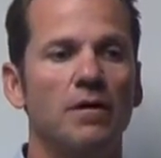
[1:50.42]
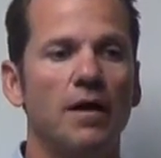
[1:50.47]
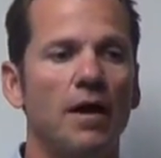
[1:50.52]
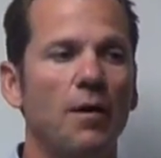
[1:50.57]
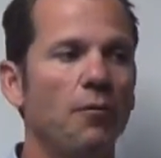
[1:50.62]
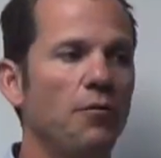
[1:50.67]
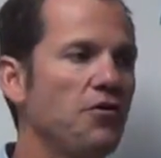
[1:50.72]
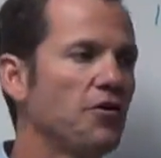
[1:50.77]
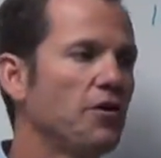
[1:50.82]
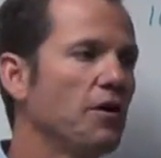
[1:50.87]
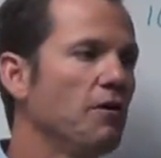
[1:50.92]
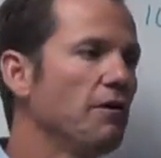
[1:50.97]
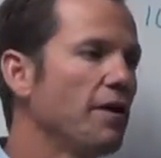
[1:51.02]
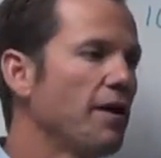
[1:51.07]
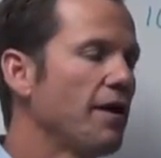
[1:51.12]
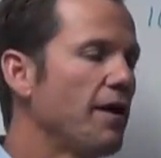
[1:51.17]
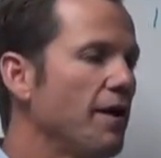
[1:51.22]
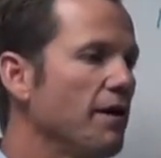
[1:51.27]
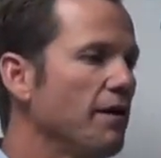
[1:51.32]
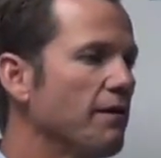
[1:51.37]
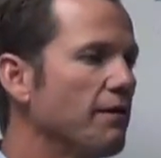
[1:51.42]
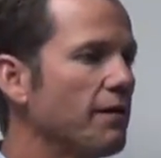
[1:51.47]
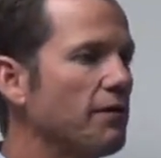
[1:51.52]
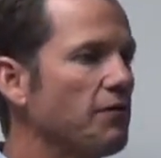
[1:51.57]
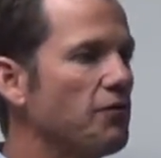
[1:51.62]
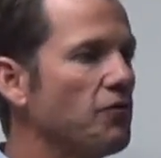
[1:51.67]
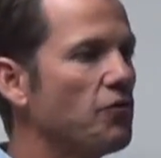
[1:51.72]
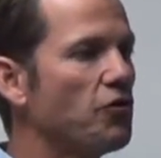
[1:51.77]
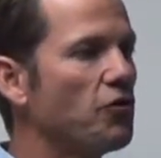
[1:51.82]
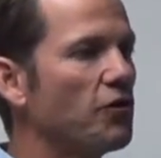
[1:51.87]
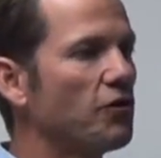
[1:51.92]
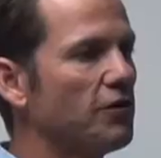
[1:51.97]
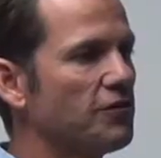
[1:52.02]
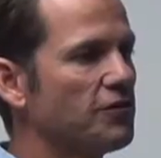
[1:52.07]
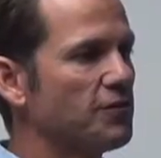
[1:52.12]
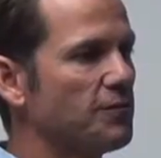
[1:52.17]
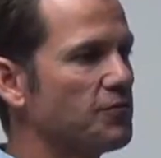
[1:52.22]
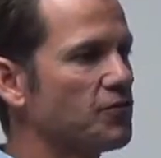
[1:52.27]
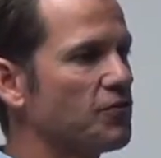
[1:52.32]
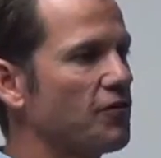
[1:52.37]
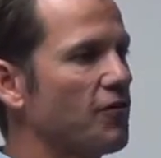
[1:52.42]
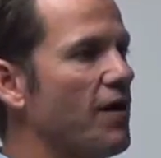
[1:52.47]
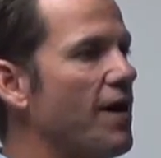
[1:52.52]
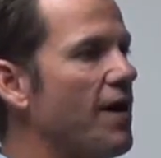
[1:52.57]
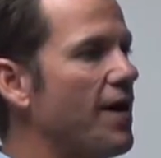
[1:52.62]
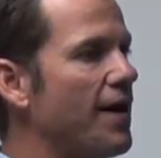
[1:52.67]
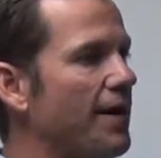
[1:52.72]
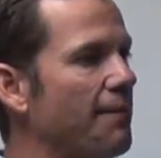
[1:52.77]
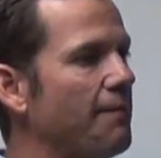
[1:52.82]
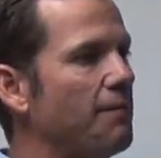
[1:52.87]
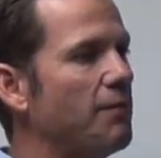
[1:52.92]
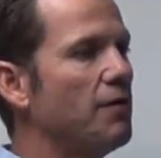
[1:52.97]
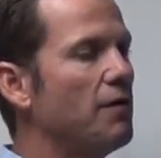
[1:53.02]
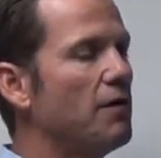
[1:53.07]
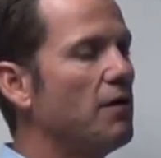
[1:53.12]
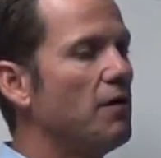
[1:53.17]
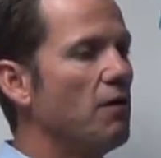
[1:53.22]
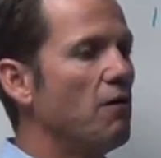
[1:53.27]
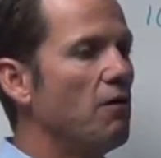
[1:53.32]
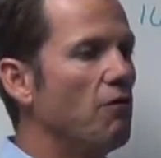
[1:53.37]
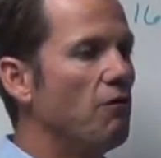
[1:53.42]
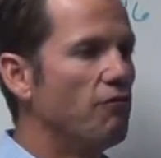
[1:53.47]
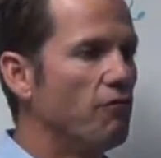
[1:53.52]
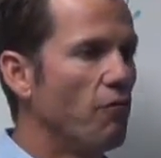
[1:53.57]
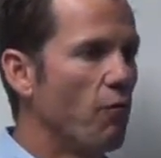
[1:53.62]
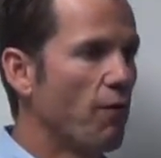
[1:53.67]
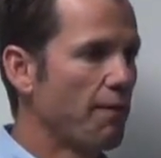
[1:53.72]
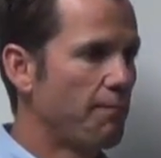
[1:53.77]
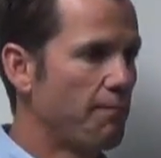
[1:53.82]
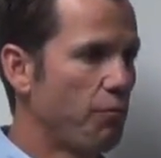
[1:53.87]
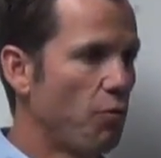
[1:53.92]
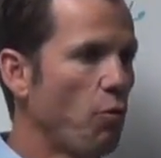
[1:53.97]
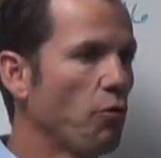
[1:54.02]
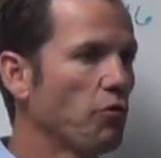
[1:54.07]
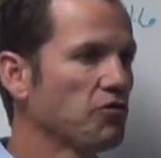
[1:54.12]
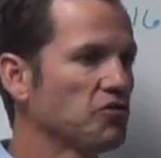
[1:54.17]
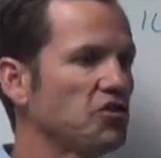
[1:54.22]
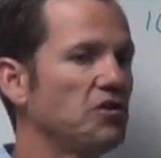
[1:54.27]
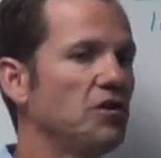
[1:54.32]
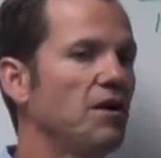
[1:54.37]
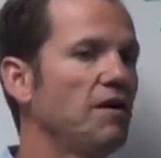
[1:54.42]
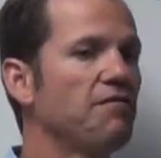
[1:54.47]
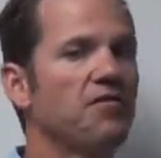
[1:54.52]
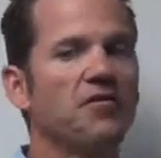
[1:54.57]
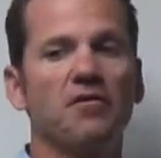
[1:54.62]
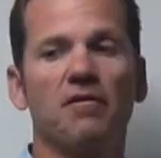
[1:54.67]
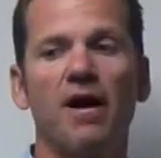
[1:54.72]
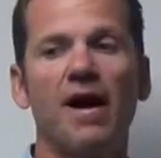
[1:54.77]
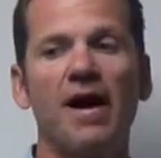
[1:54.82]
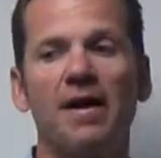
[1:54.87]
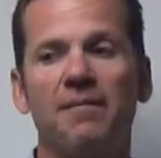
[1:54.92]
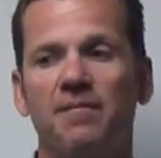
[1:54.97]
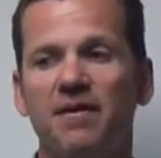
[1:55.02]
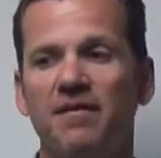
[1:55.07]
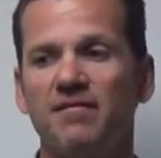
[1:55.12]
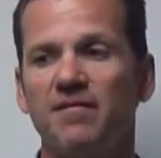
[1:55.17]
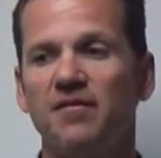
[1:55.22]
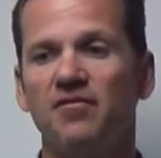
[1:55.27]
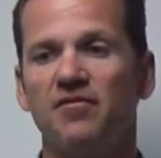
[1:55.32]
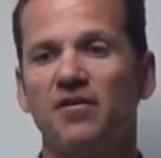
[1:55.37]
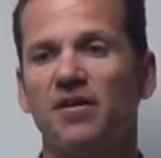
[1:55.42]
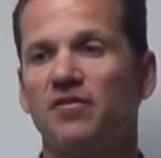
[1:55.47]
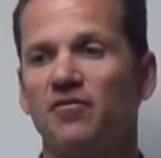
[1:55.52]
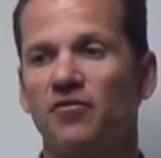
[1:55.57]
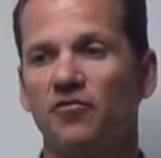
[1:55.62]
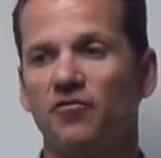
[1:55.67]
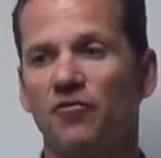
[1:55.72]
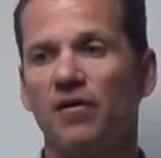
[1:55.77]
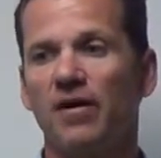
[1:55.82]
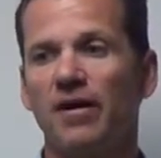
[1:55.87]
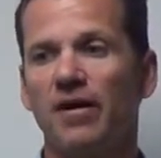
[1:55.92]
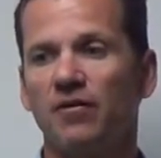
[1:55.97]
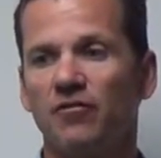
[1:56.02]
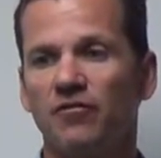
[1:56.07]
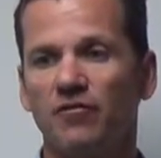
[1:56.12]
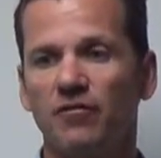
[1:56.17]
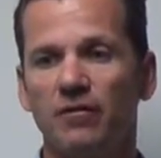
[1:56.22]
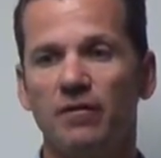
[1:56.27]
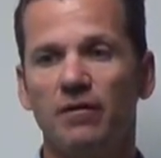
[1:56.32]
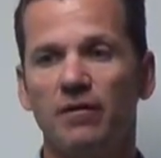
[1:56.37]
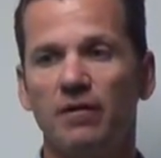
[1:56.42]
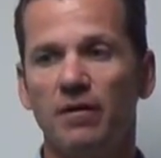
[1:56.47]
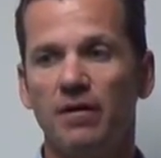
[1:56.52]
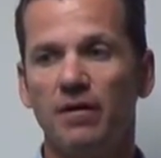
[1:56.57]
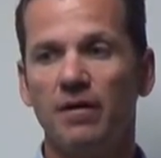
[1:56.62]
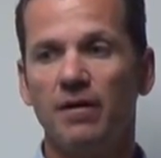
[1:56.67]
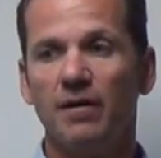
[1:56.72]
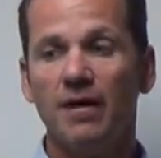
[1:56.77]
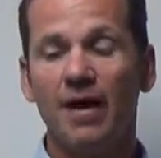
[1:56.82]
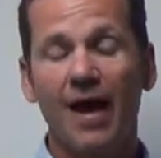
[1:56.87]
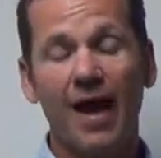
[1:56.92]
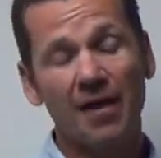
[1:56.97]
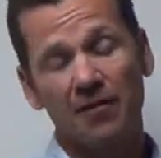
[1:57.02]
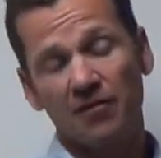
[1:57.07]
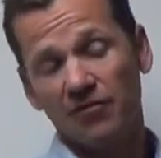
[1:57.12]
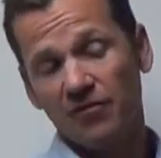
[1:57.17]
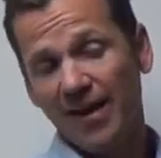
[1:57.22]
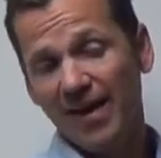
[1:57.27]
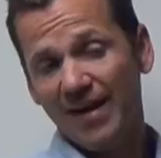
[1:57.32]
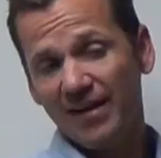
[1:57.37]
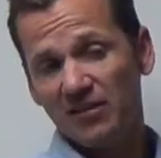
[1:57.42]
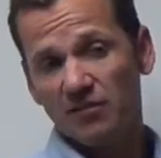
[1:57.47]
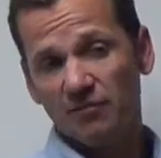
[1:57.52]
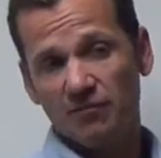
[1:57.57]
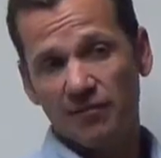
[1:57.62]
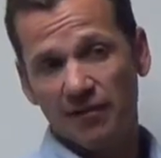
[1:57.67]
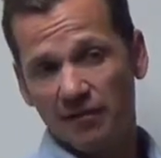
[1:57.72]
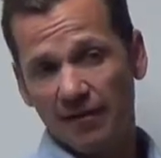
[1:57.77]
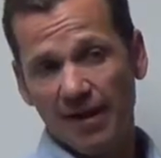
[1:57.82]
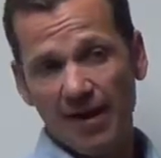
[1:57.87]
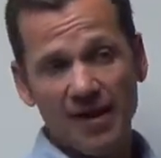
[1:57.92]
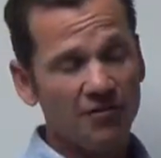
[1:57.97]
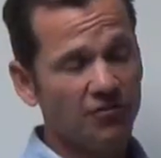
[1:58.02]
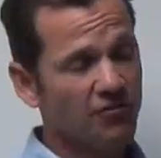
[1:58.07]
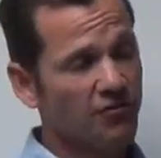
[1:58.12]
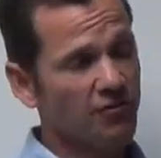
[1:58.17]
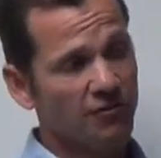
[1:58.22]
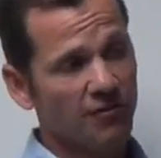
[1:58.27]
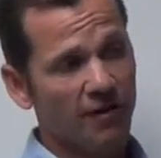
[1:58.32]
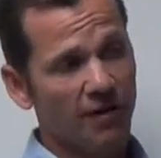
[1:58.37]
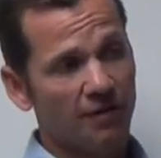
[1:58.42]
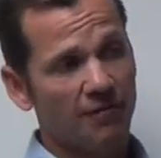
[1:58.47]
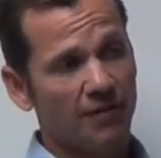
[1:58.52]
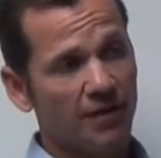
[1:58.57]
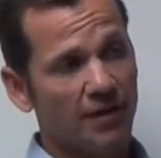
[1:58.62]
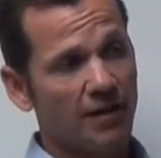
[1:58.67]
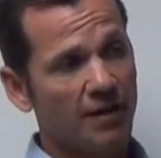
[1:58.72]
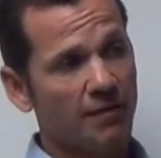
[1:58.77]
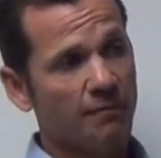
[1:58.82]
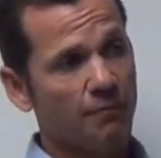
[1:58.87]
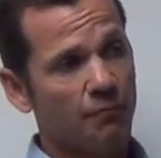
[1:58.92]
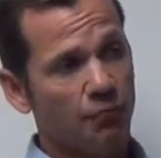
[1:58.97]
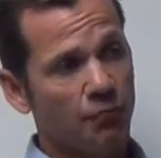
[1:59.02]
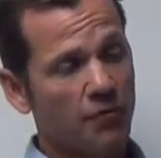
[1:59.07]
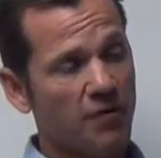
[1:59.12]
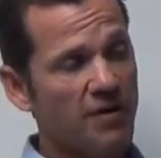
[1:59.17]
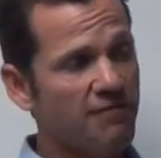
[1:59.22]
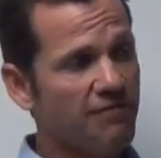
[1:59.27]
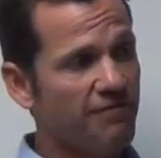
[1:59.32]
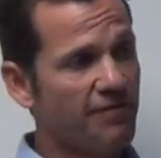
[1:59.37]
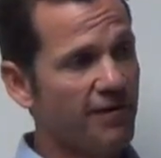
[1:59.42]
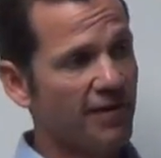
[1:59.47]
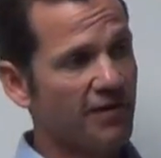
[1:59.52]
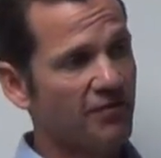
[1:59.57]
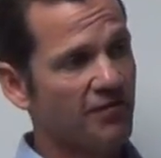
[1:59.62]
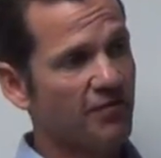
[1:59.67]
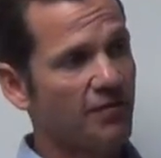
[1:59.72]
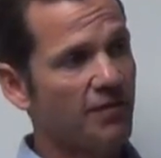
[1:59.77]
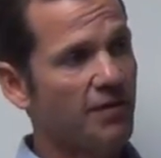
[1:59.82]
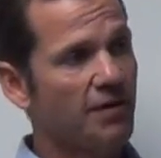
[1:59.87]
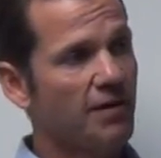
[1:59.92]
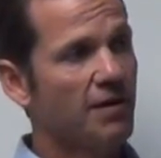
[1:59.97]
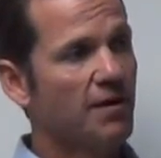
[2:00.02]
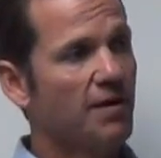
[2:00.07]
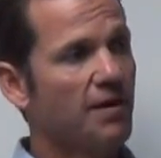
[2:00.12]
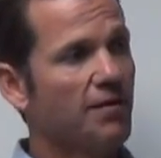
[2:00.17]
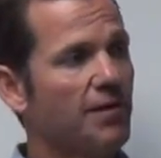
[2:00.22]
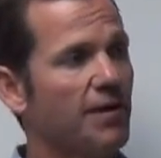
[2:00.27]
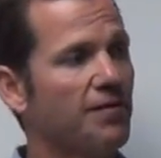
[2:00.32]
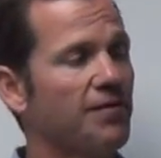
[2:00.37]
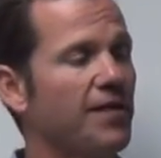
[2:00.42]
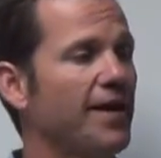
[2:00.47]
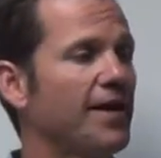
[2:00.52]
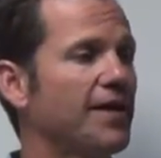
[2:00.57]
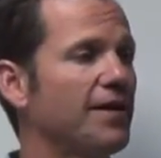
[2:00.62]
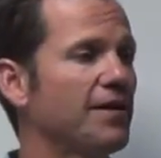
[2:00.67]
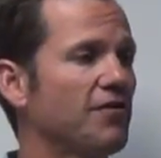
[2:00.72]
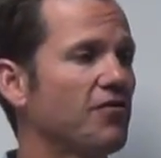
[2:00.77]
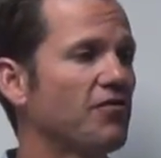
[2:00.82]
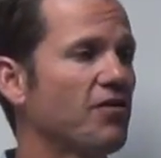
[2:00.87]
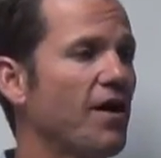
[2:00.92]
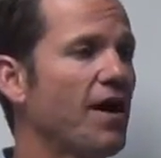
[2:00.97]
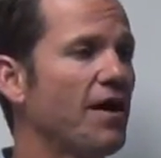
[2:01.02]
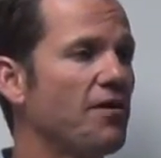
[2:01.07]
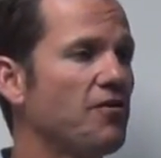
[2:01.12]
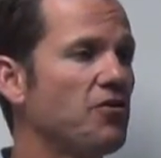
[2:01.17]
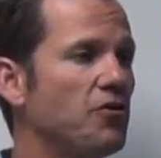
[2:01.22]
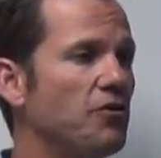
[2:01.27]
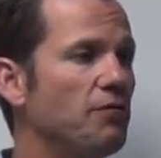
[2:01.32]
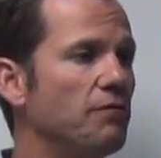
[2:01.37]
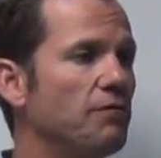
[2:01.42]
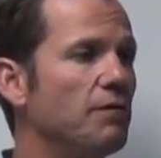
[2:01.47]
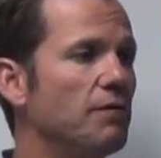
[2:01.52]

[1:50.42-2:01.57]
And when you go to Aaron, you're going to subscribe for a portion of your IPv6 address. And there's actually variations of the prefix that they can assign you.